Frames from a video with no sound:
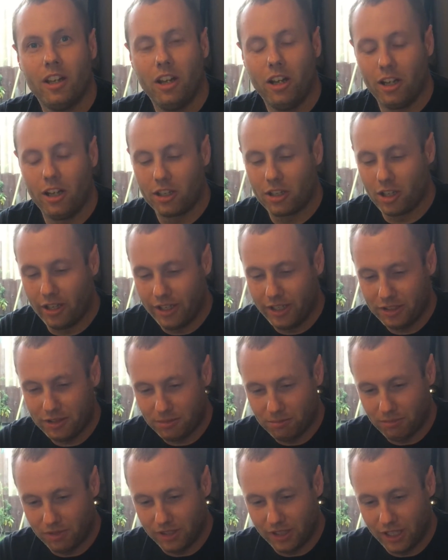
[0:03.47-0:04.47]
Hi guys,
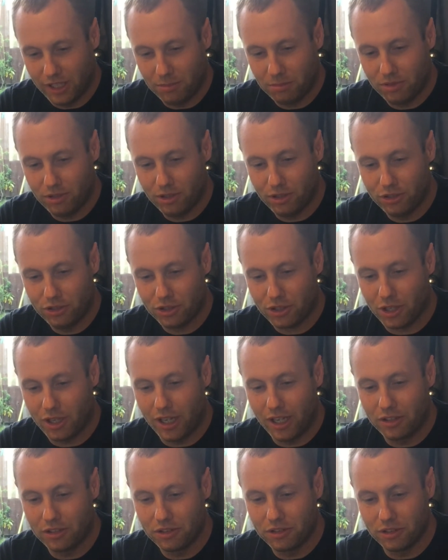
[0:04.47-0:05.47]
my name's Scott
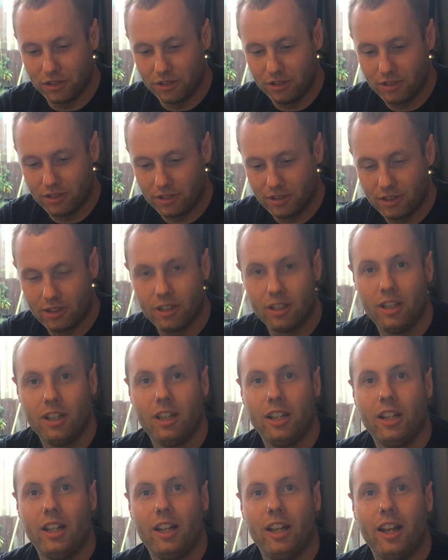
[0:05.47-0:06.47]
Anson
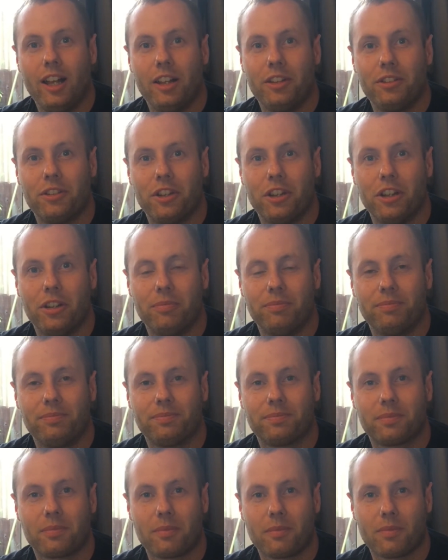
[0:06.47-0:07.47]
and I'm
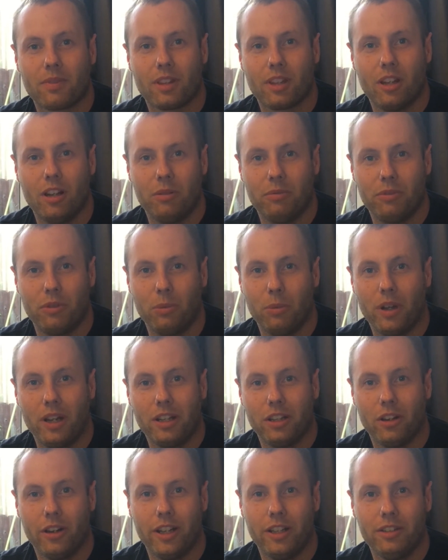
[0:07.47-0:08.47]
from
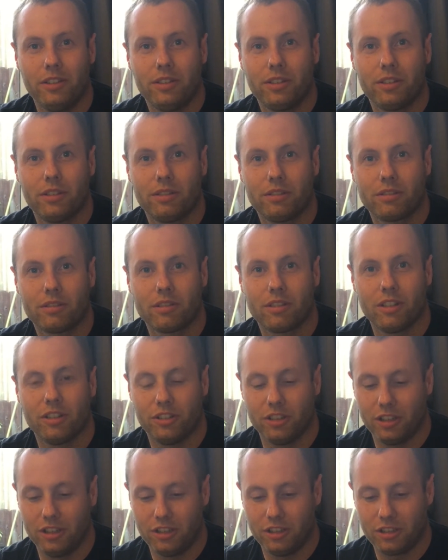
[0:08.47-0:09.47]
Wetlines.
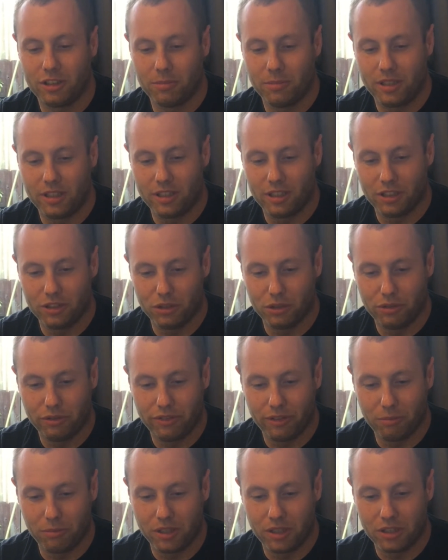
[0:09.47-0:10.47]
So this is going to be a new
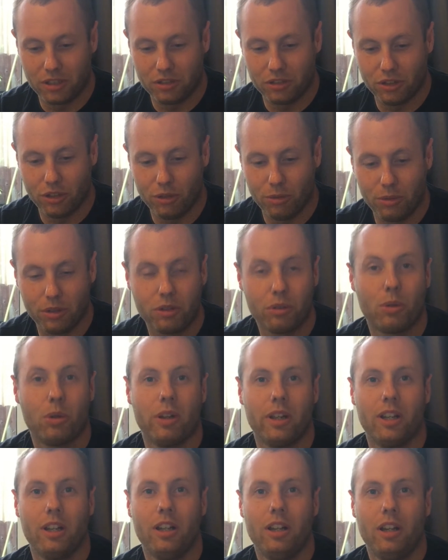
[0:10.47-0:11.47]
thing we're going to do. We're going to call
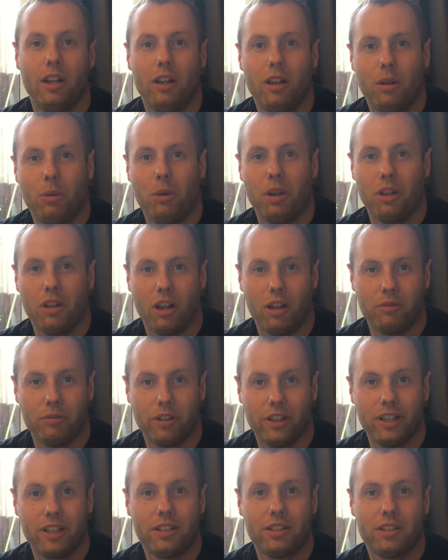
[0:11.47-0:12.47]
it Wetline
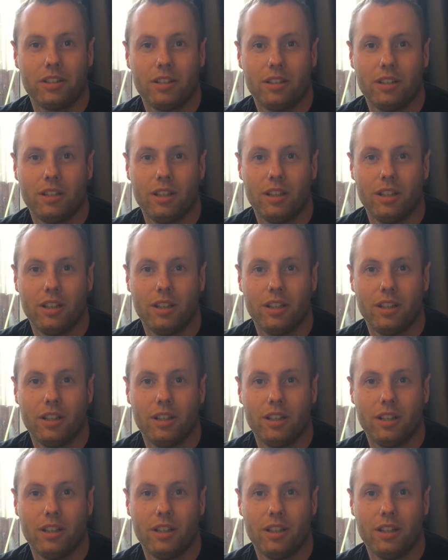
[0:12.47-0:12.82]
Rigs.